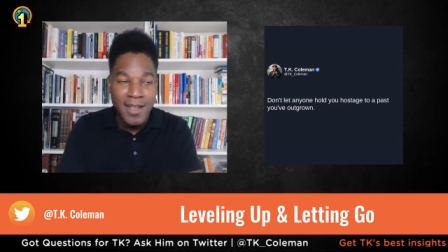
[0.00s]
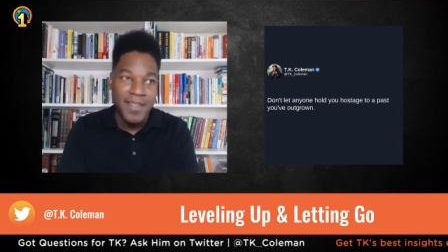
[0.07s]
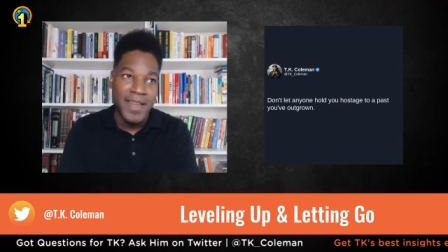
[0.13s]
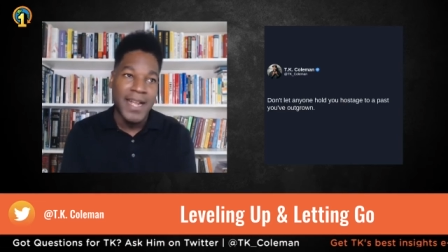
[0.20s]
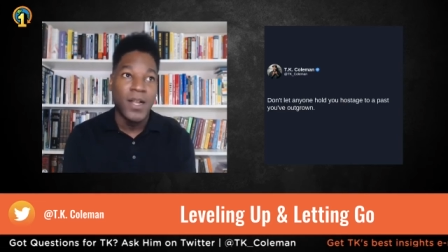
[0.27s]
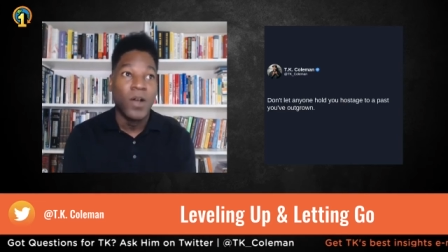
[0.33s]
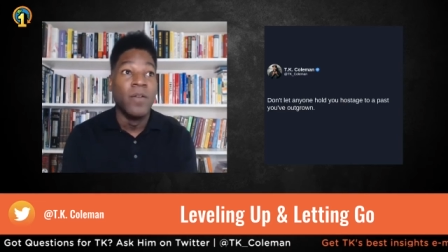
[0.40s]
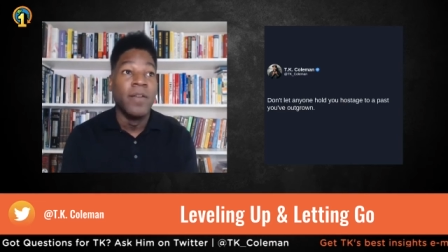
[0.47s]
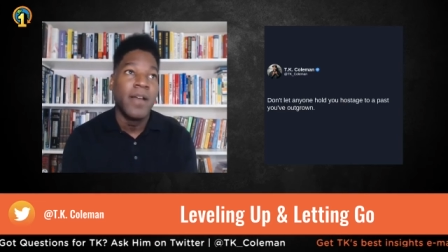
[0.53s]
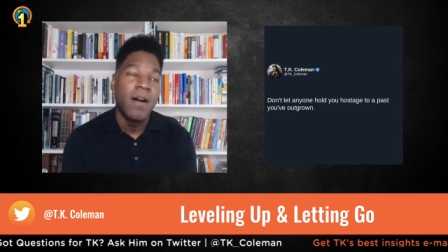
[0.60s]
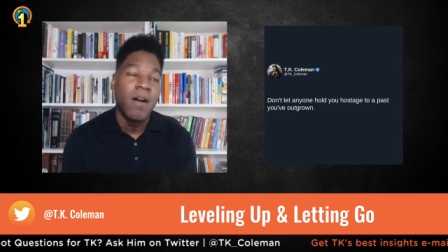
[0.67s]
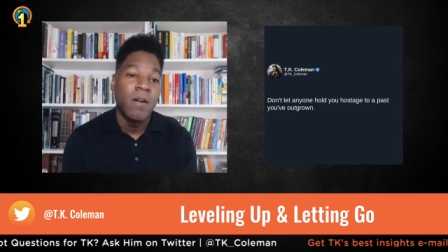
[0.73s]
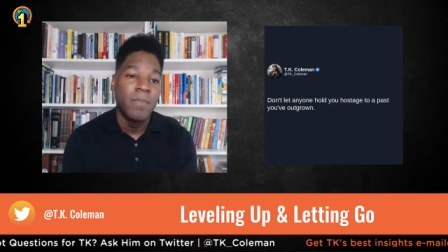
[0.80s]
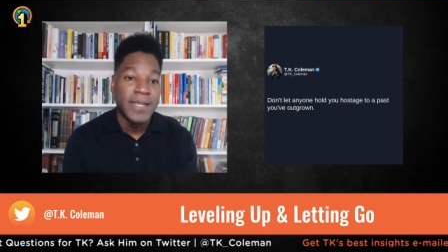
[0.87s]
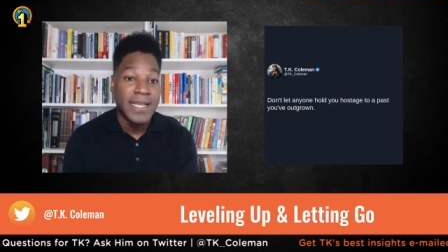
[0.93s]
and then I go,
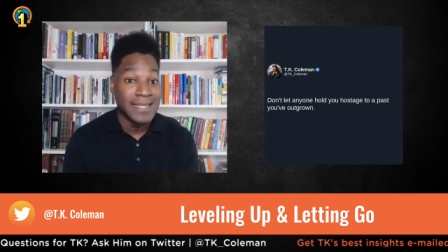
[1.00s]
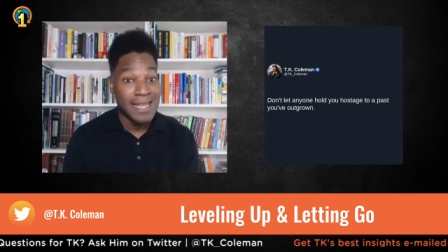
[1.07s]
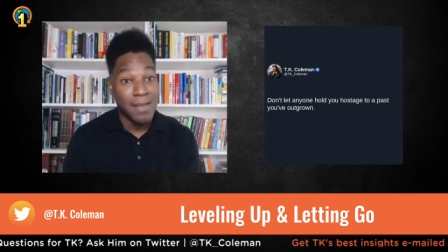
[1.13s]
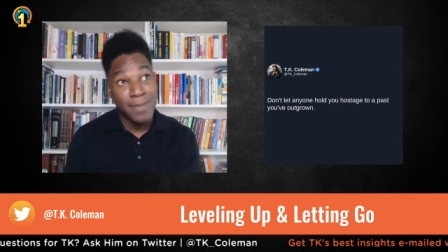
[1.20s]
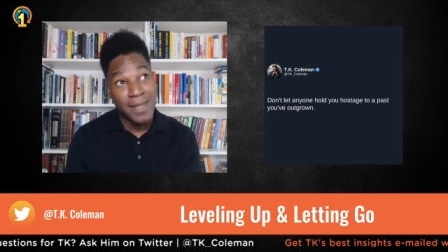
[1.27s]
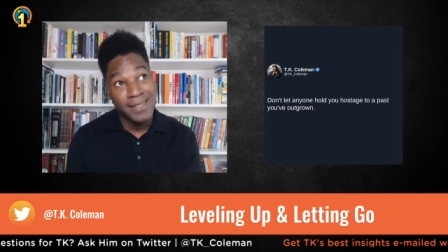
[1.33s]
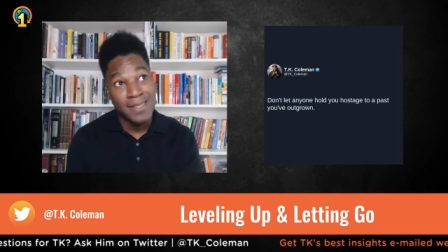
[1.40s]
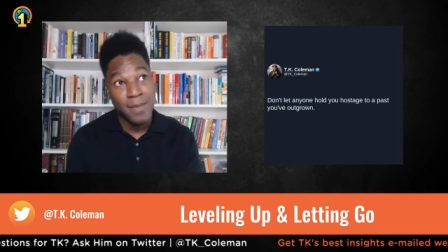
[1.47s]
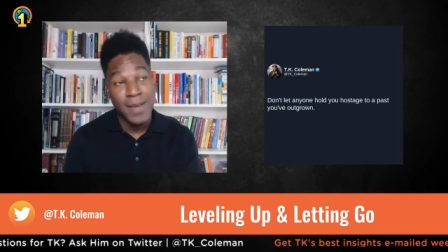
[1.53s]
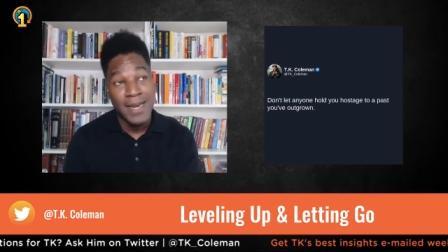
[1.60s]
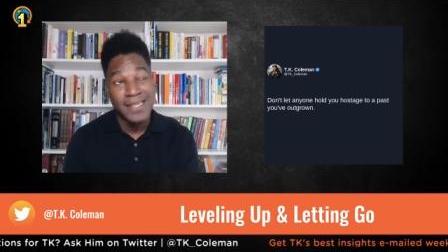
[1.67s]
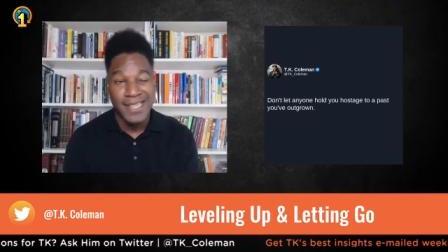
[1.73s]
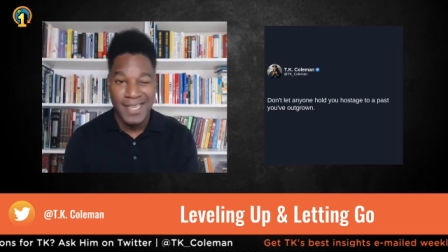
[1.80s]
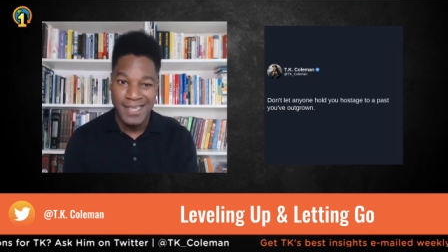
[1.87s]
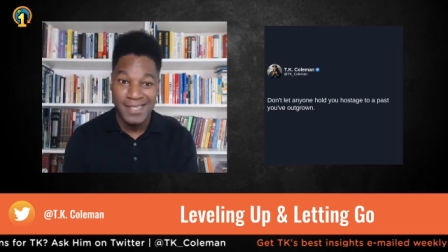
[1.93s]
no, because I bet
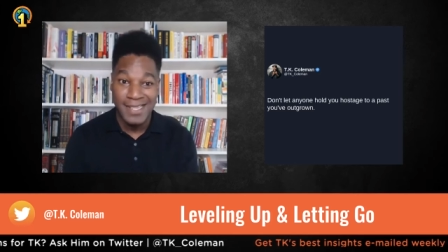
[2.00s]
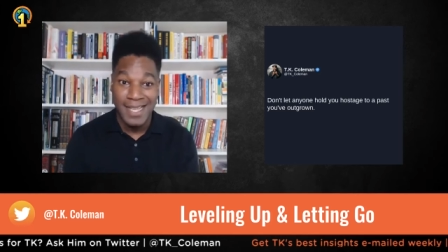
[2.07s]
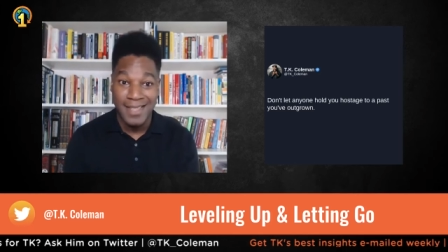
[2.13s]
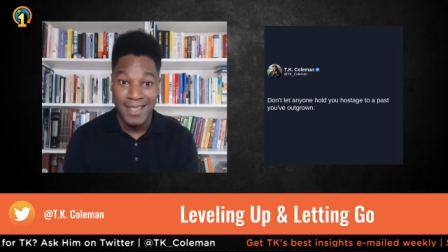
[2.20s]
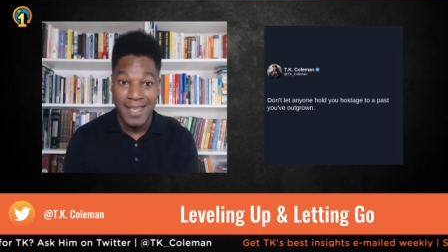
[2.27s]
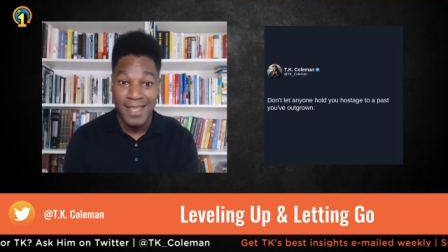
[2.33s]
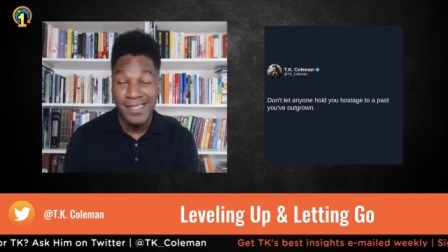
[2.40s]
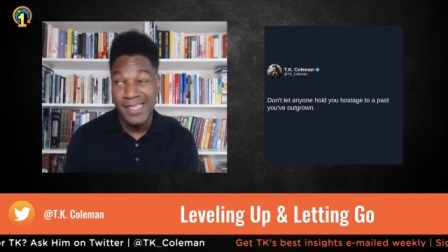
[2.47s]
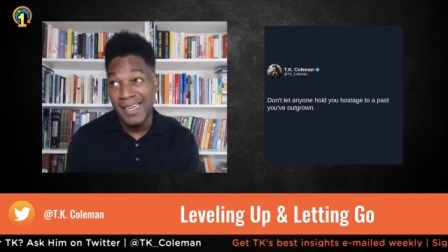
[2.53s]
somebody's going to say this,